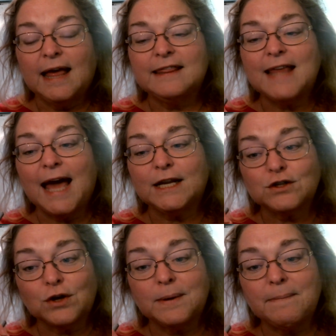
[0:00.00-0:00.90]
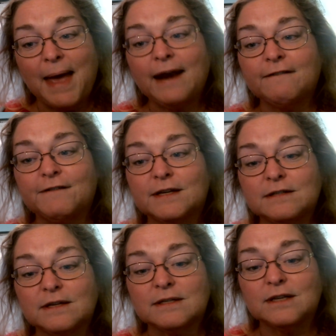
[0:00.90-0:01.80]
that is going to
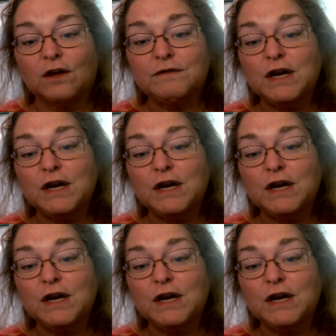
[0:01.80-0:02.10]
manifest itself,